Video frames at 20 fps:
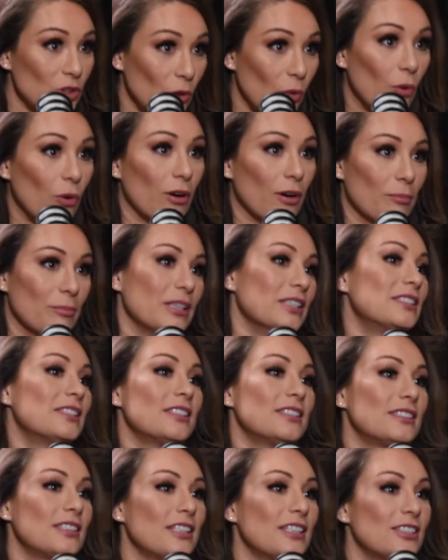your
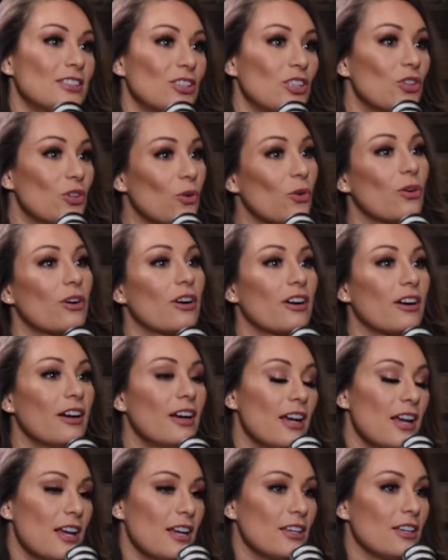business. It is your,